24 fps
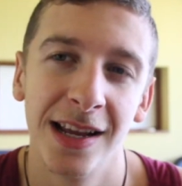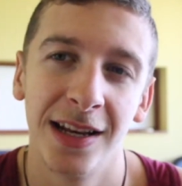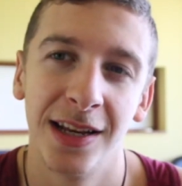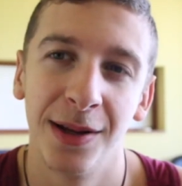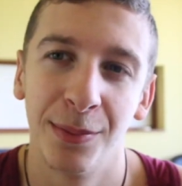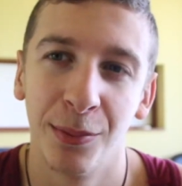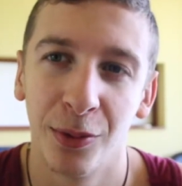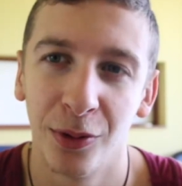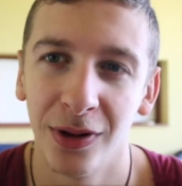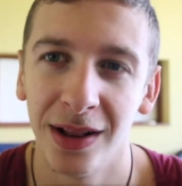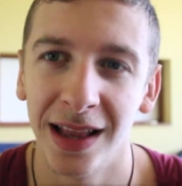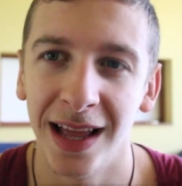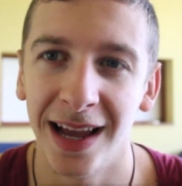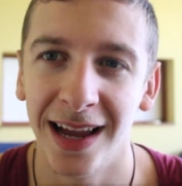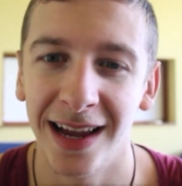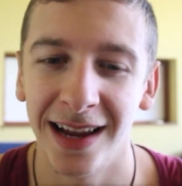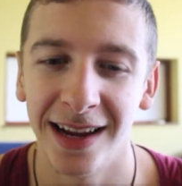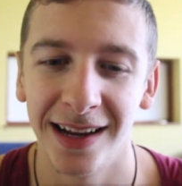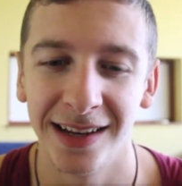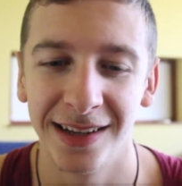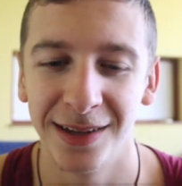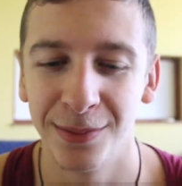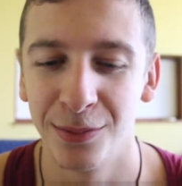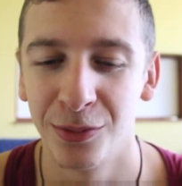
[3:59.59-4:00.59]
the more
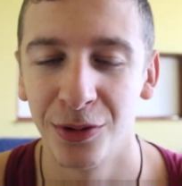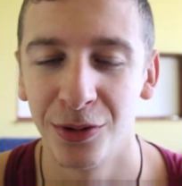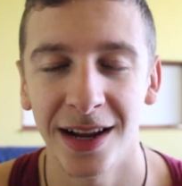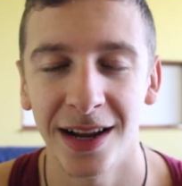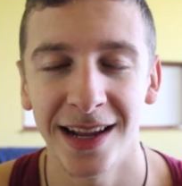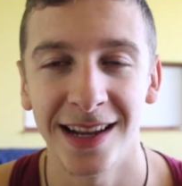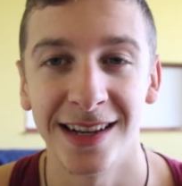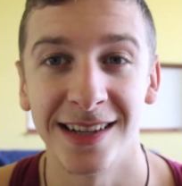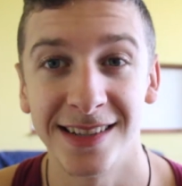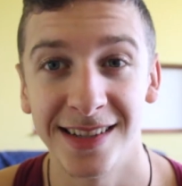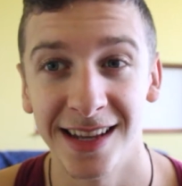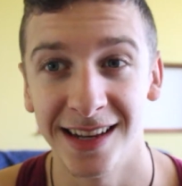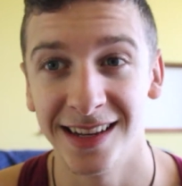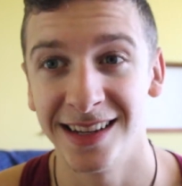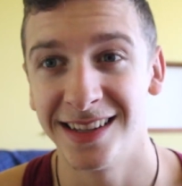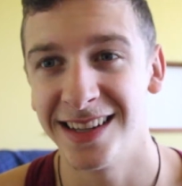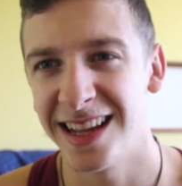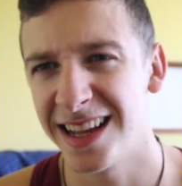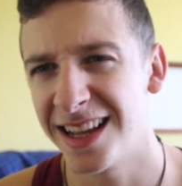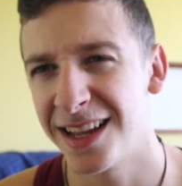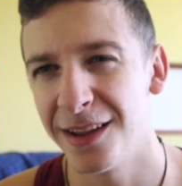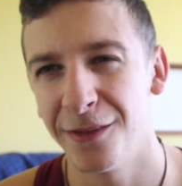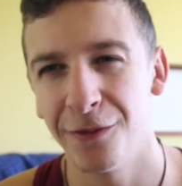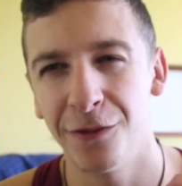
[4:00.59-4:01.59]
the I understand
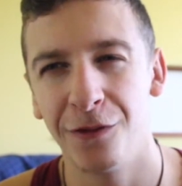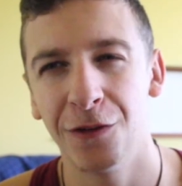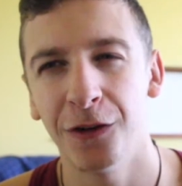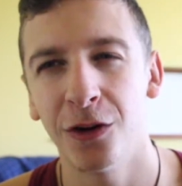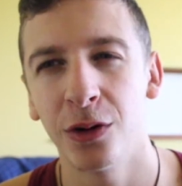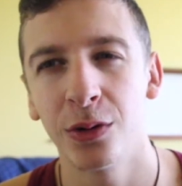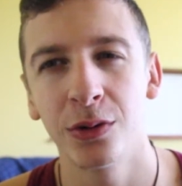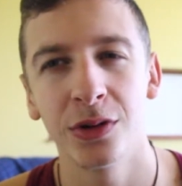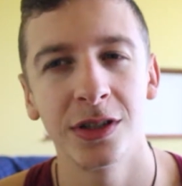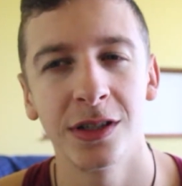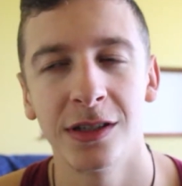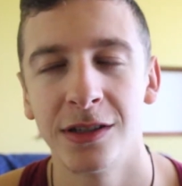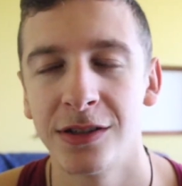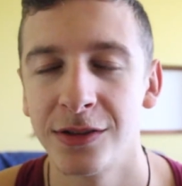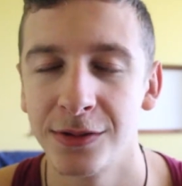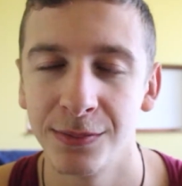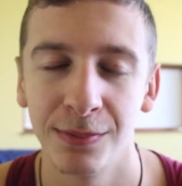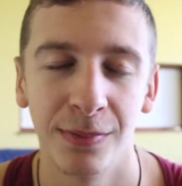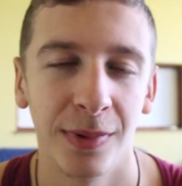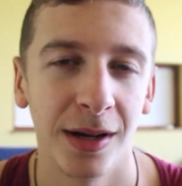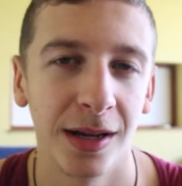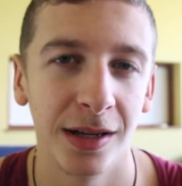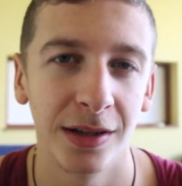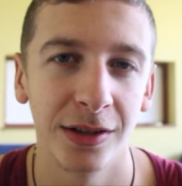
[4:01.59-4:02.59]
that I can focus it
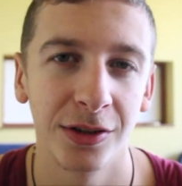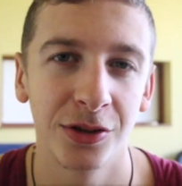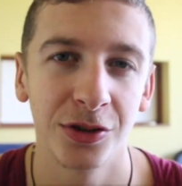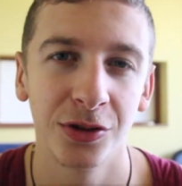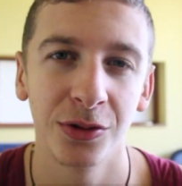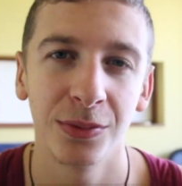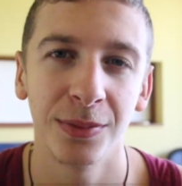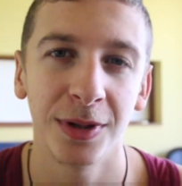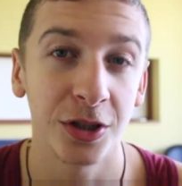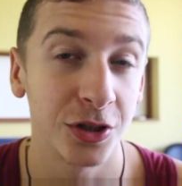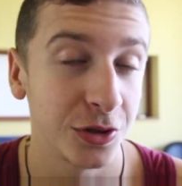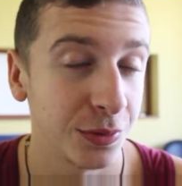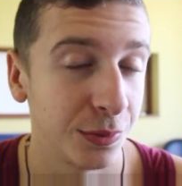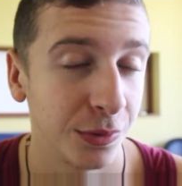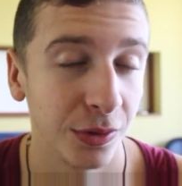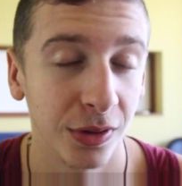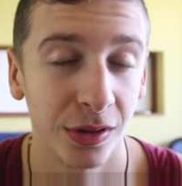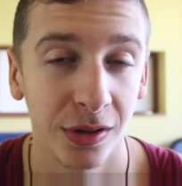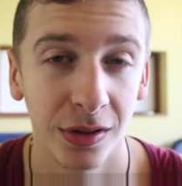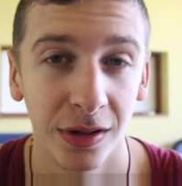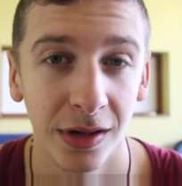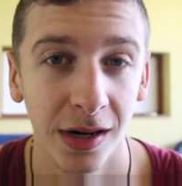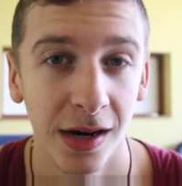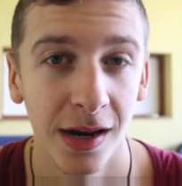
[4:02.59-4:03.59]
so much
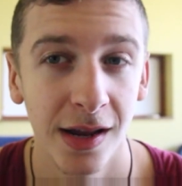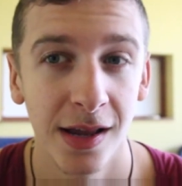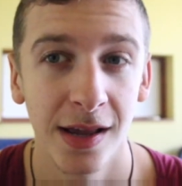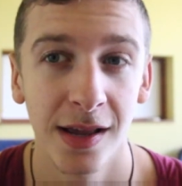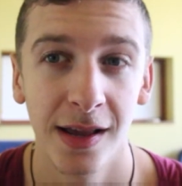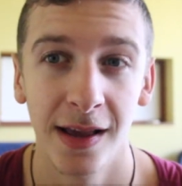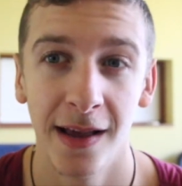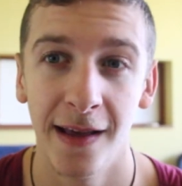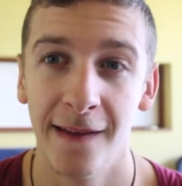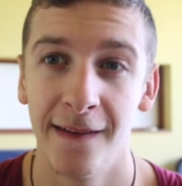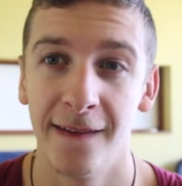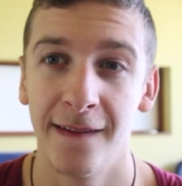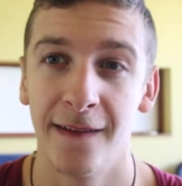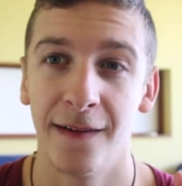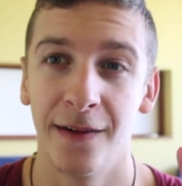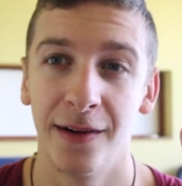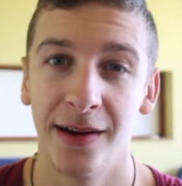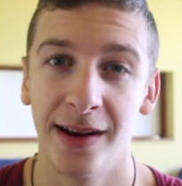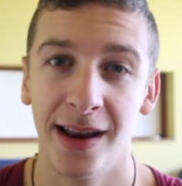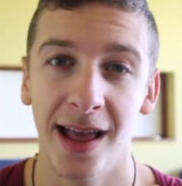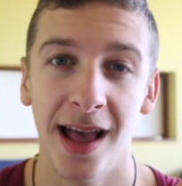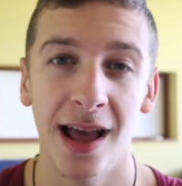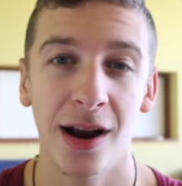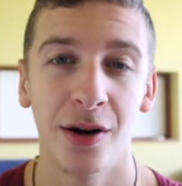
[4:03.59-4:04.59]
more and uh,
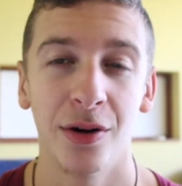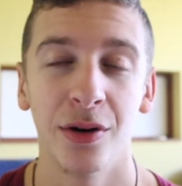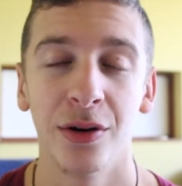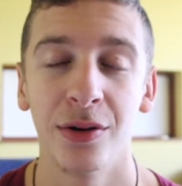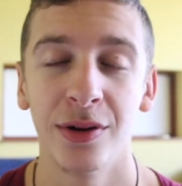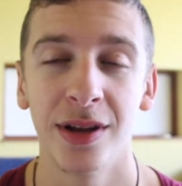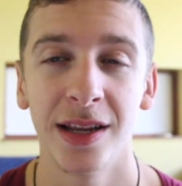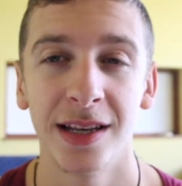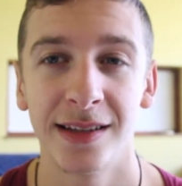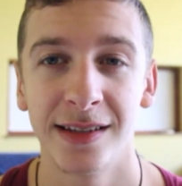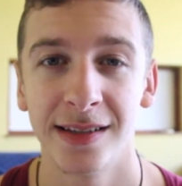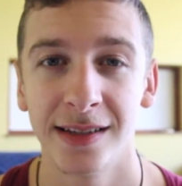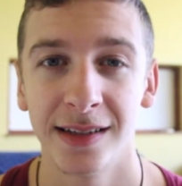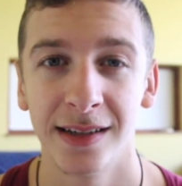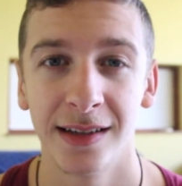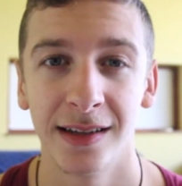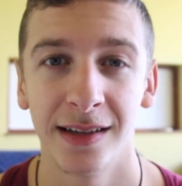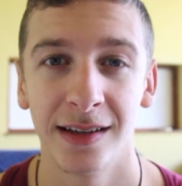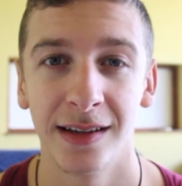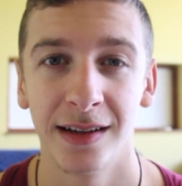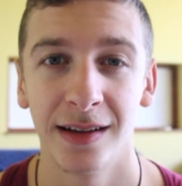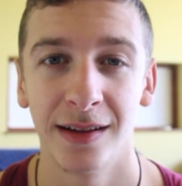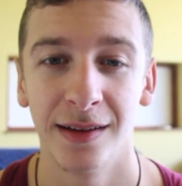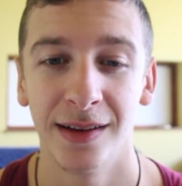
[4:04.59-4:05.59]
narrow it,
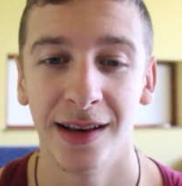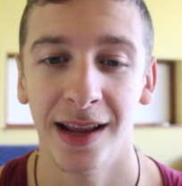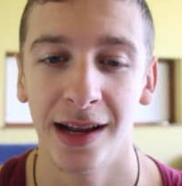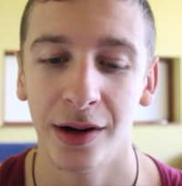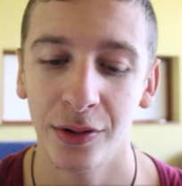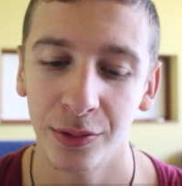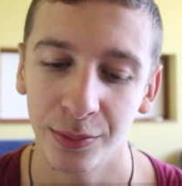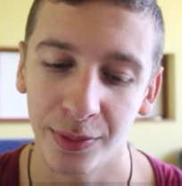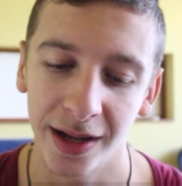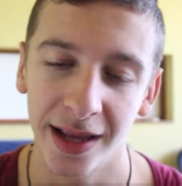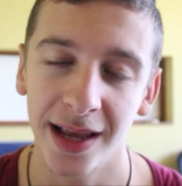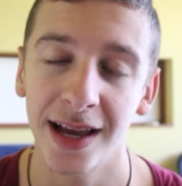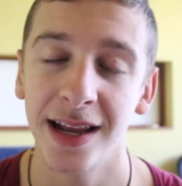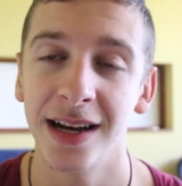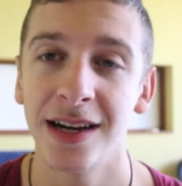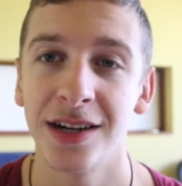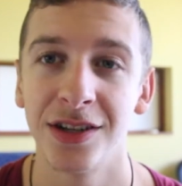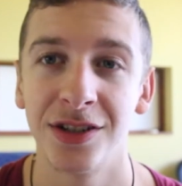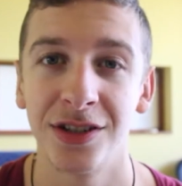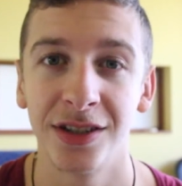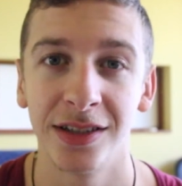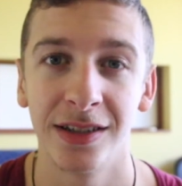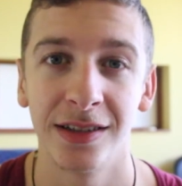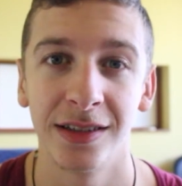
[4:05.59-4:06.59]
uh, narrow my
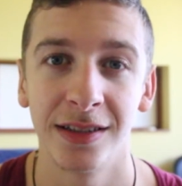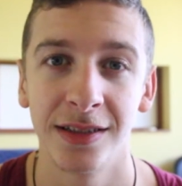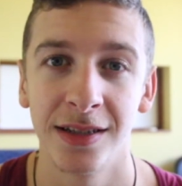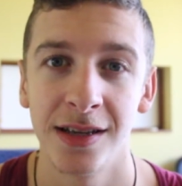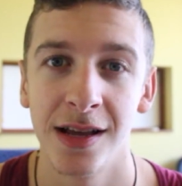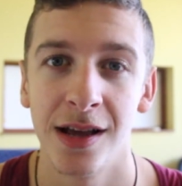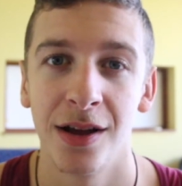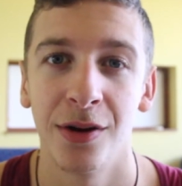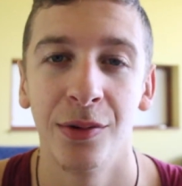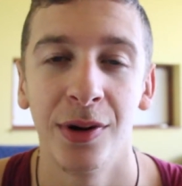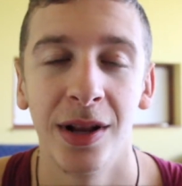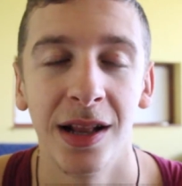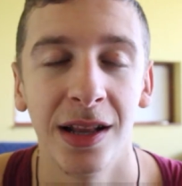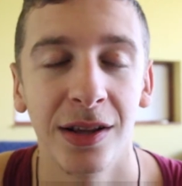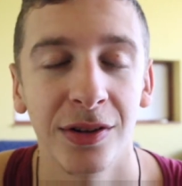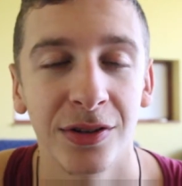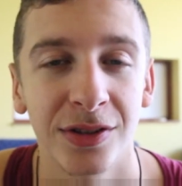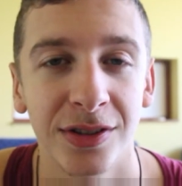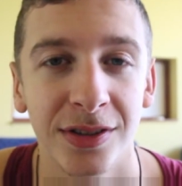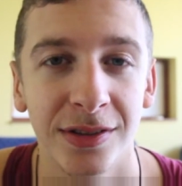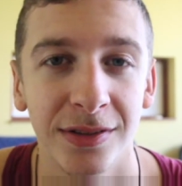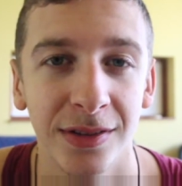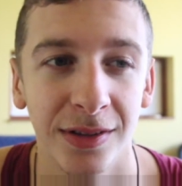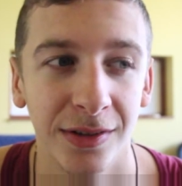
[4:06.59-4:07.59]
energy really on,